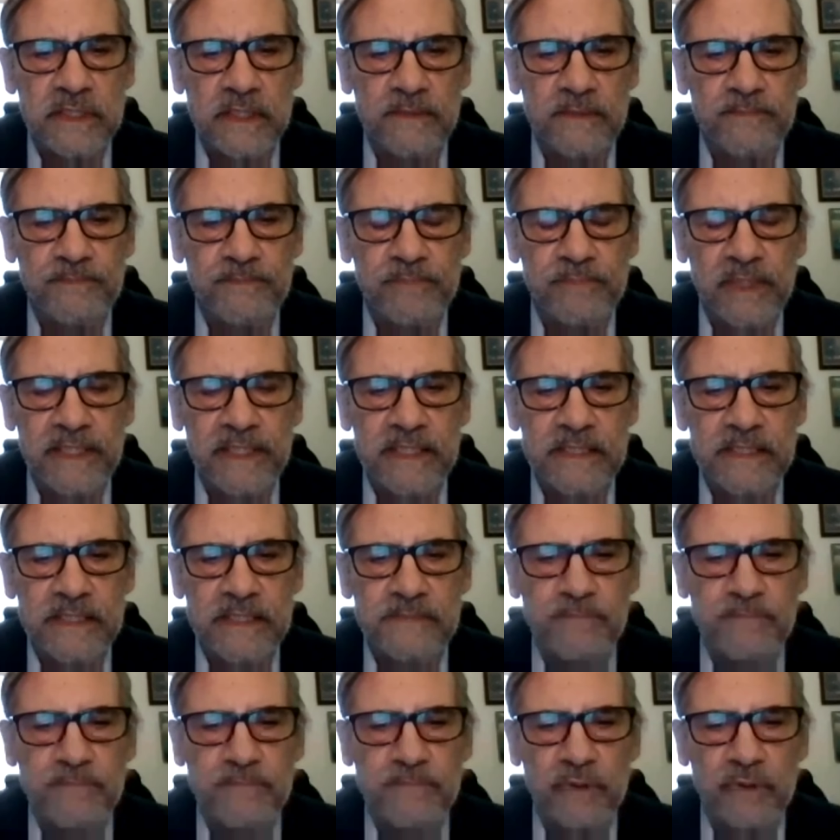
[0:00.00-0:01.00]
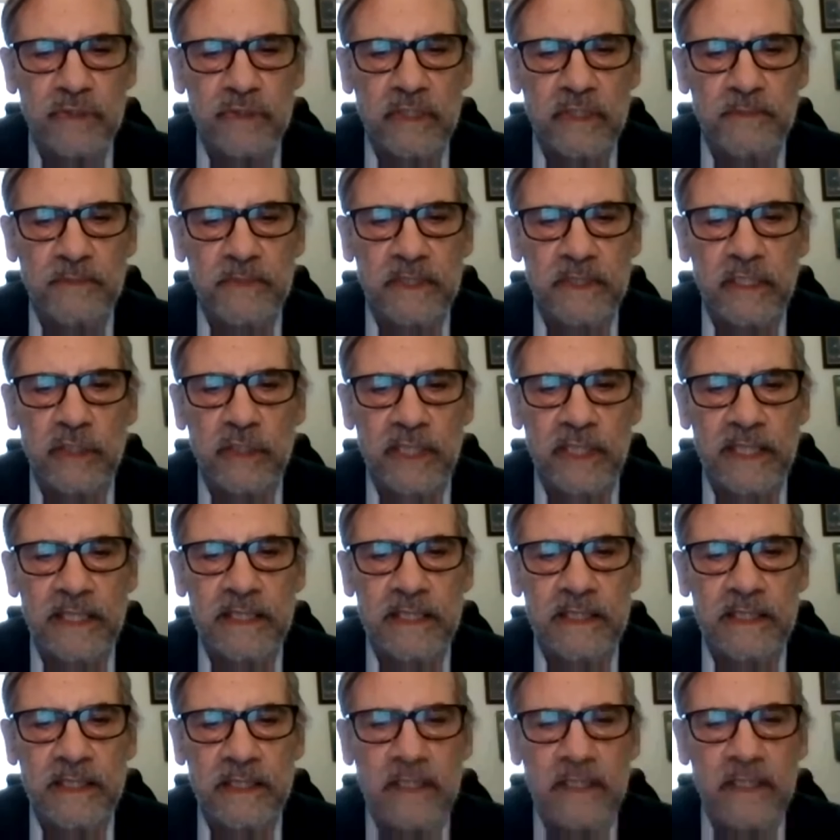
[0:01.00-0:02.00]
please put them in the Q&A
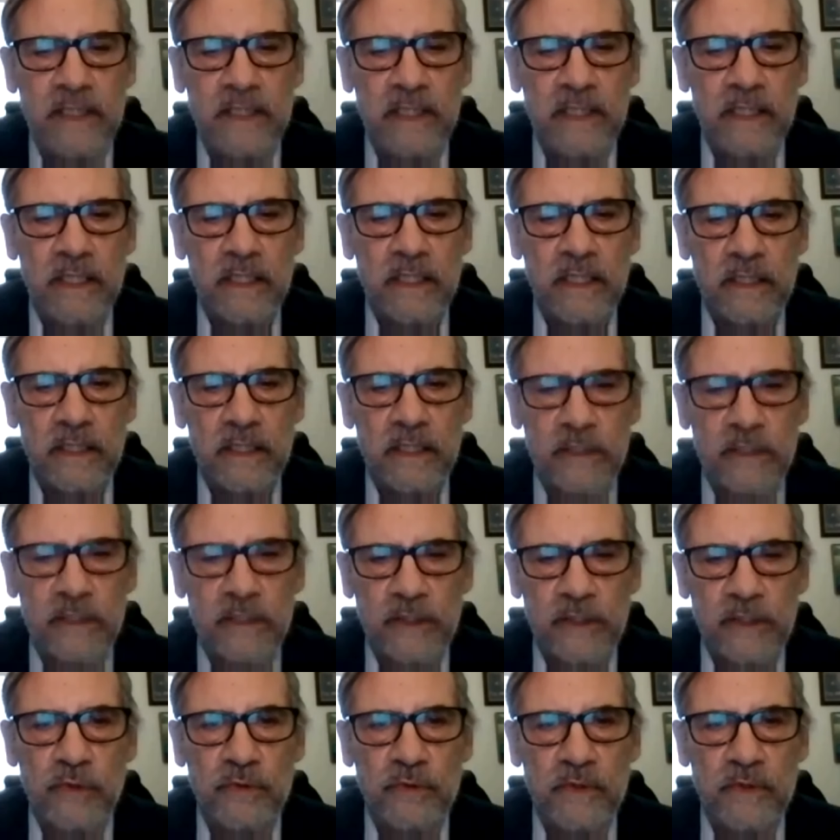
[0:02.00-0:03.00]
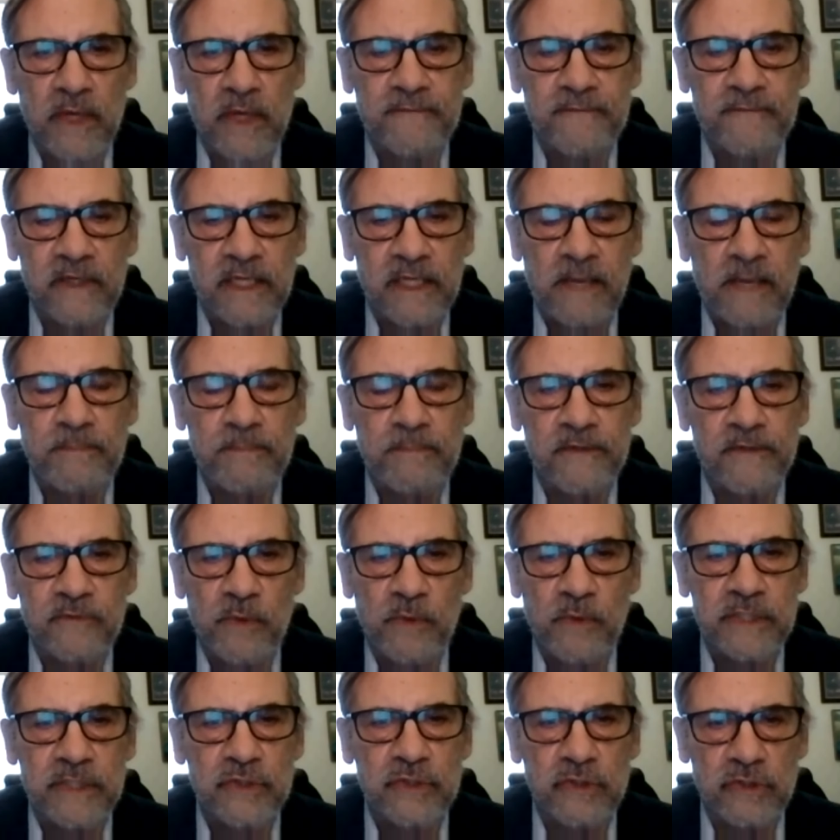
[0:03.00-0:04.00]
queue. I have a couple of
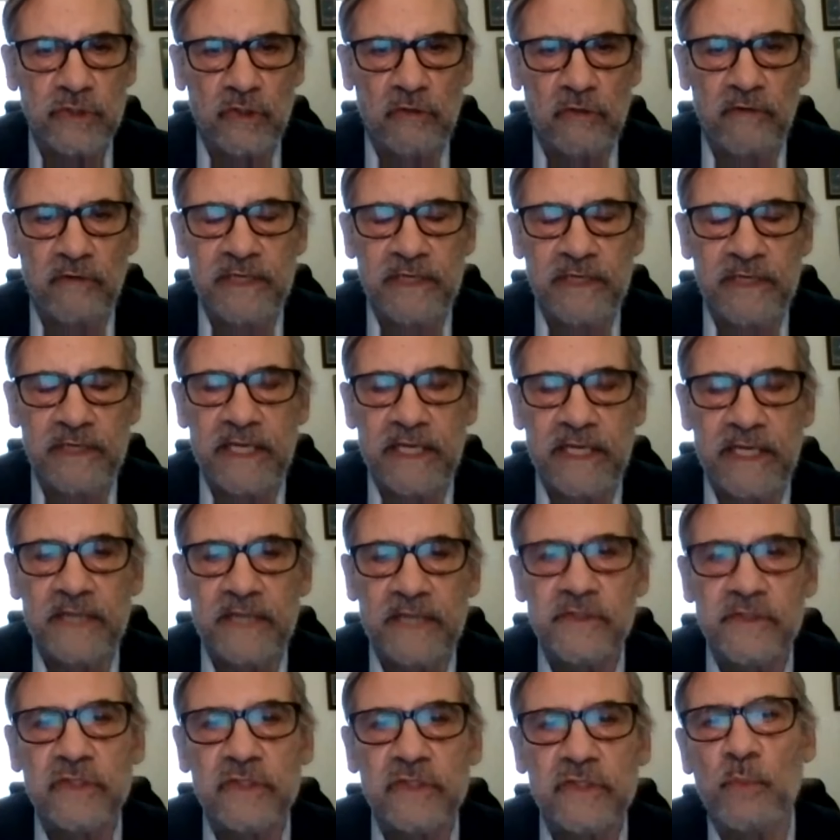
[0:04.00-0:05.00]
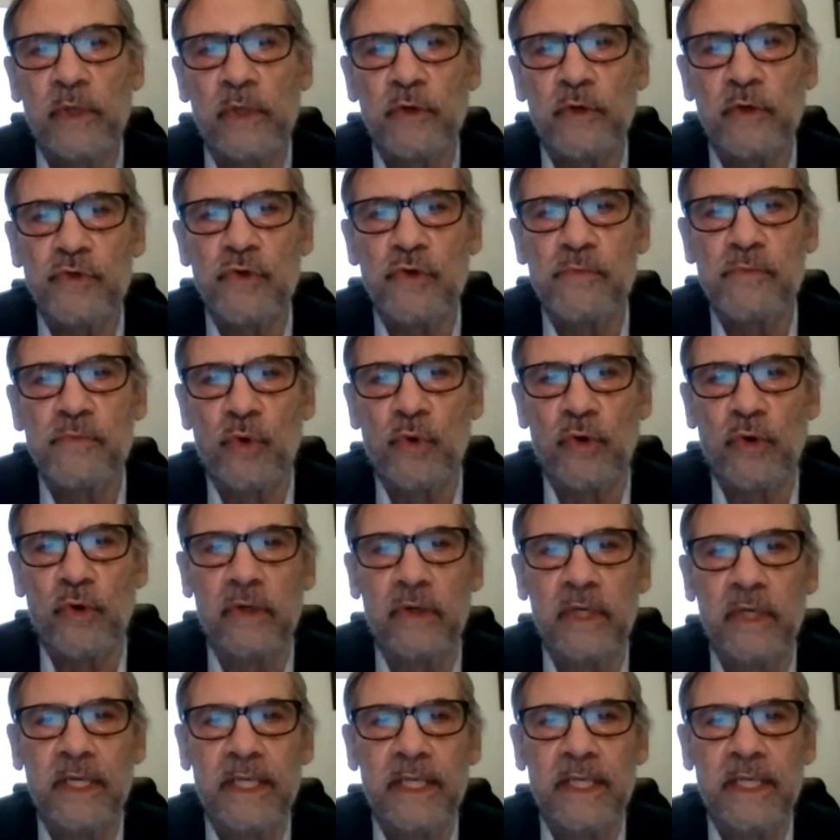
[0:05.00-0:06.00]
questions already. I just got one or two
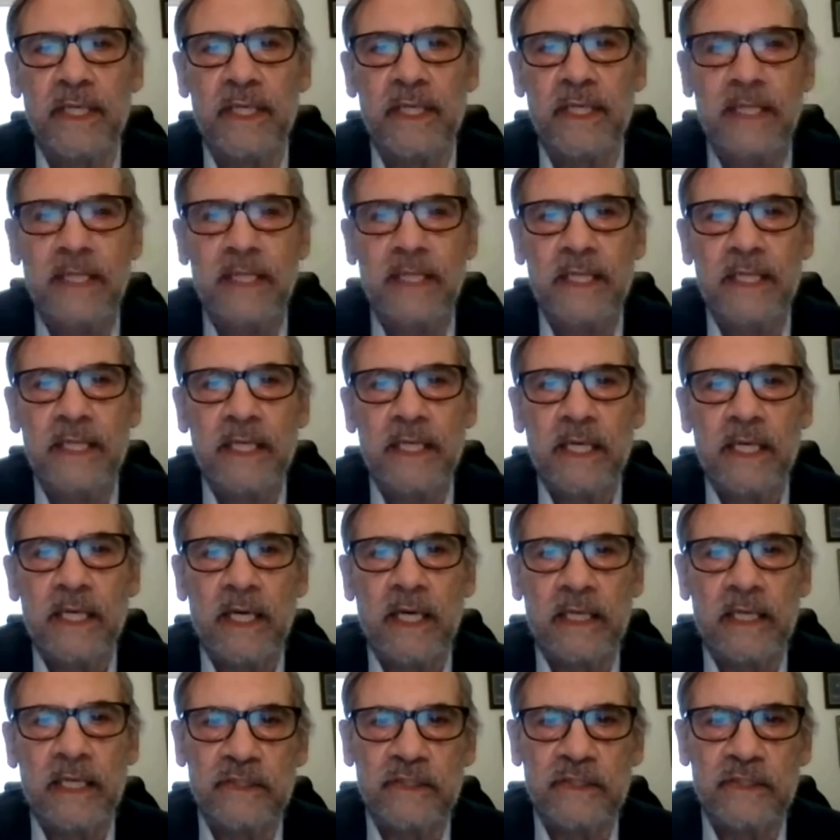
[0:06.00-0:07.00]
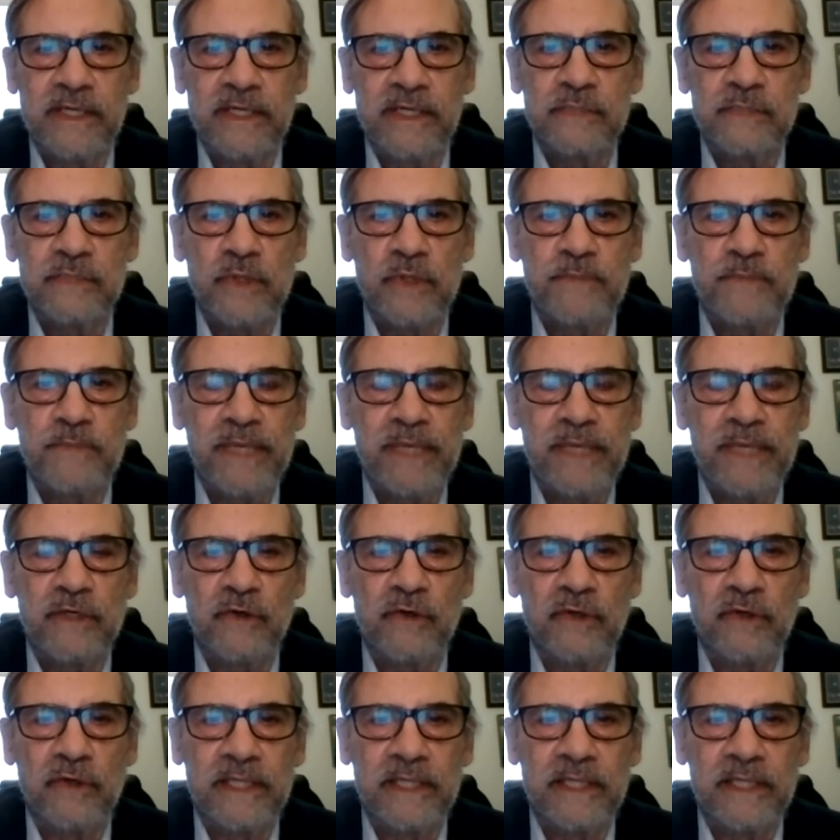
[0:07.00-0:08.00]
more I'd like to raise with
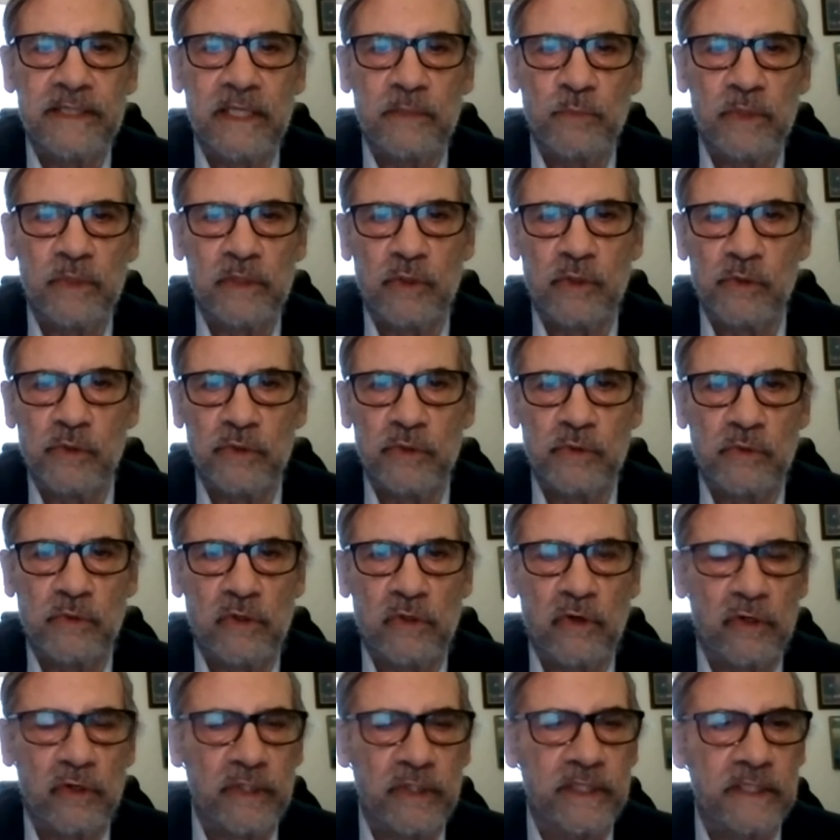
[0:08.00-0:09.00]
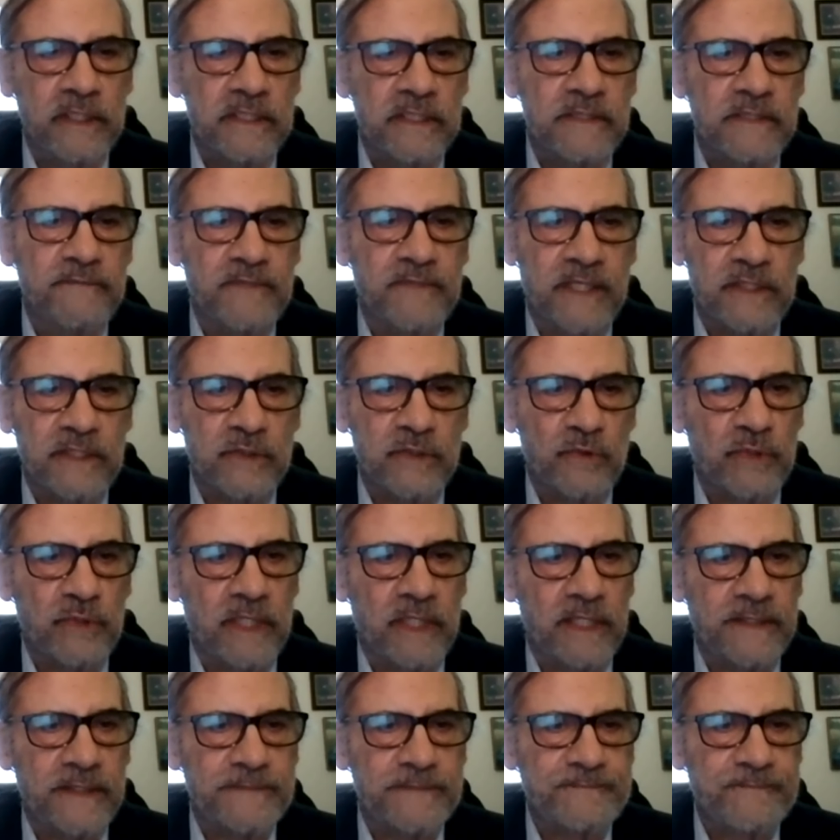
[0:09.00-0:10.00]
Peter, and then we'll go to our audience, if that's
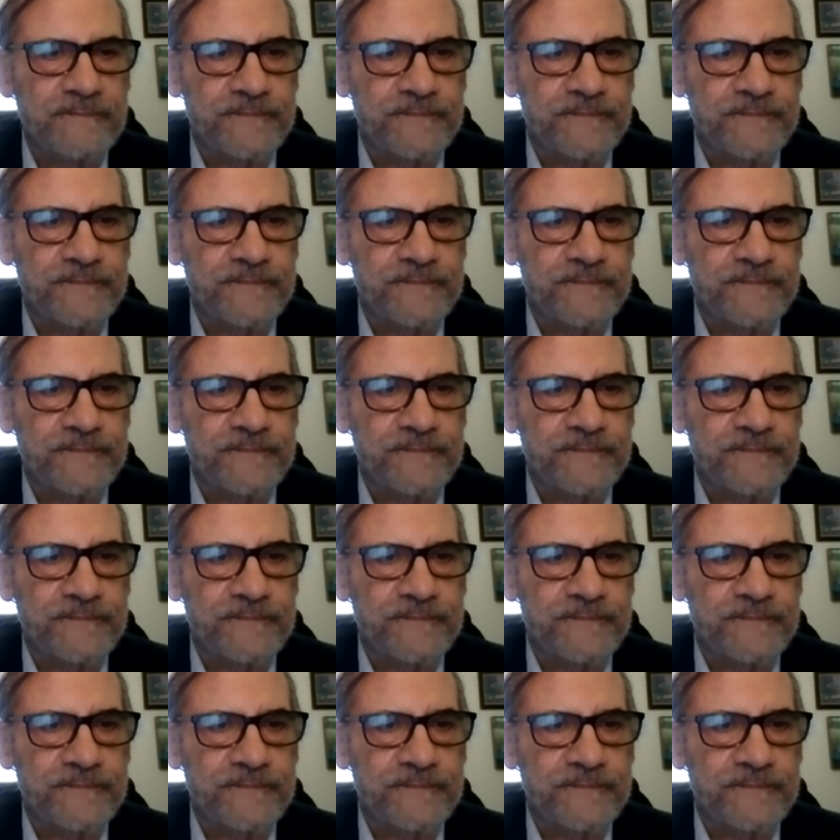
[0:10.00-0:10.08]
okay.